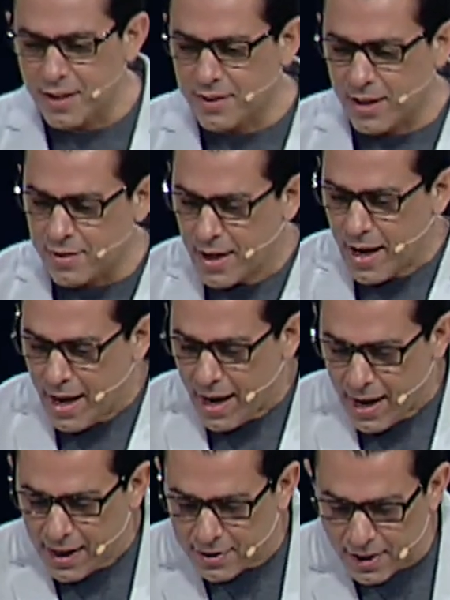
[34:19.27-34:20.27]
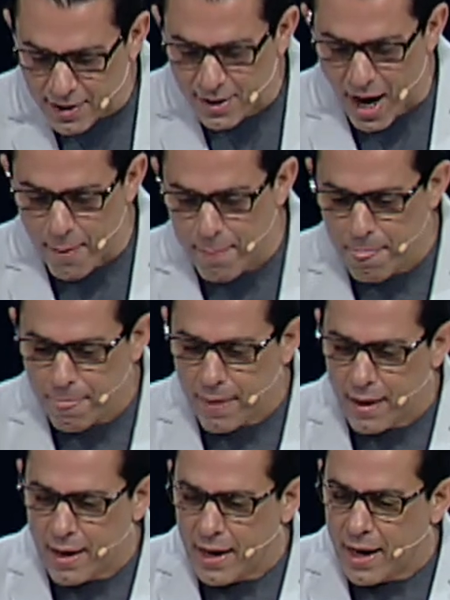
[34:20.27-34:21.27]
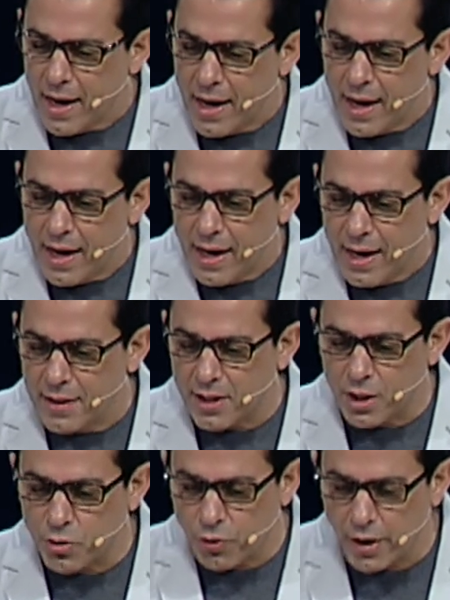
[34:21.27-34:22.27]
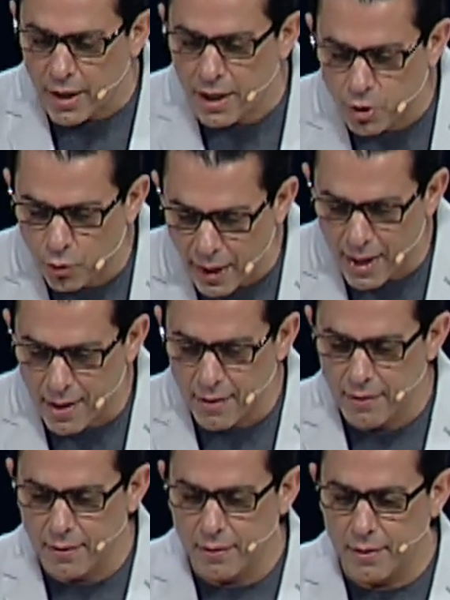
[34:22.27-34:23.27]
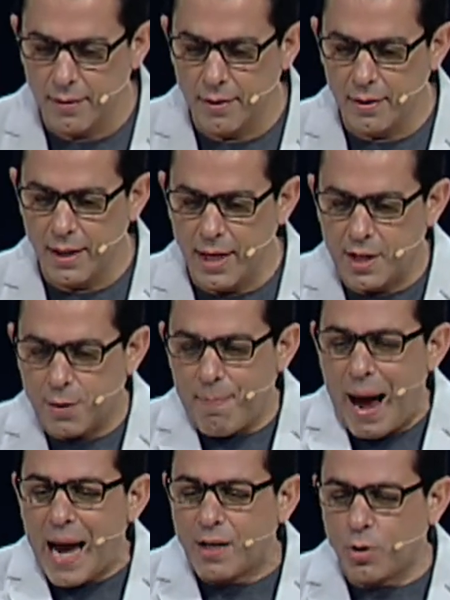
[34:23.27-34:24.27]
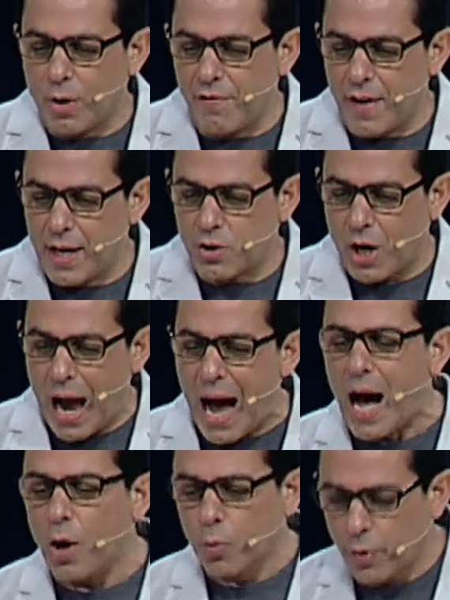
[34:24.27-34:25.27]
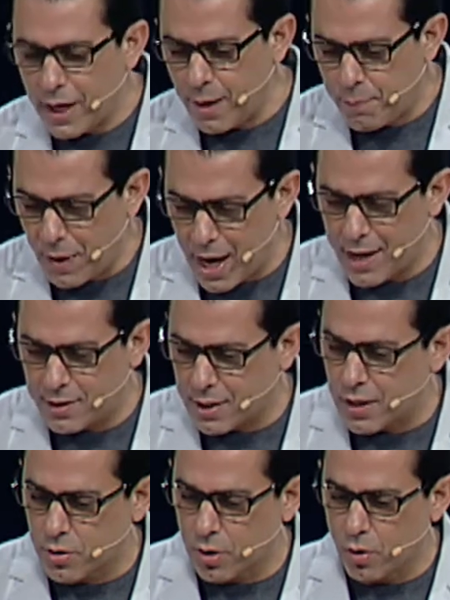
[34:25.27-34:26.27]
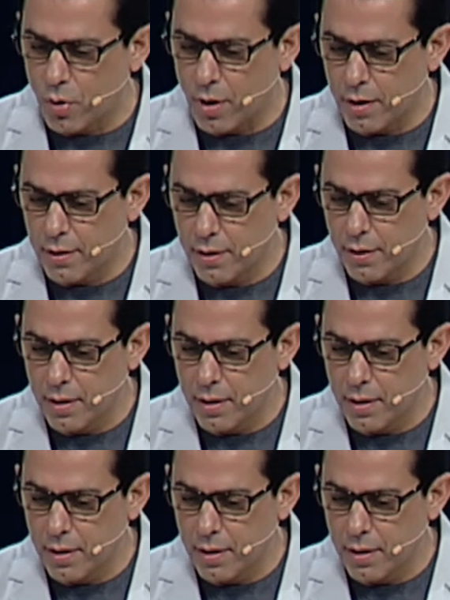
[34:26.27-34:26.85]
He says, he says, um, he says, For it is written, it is mine to avenge, I'll repay, says the Lord.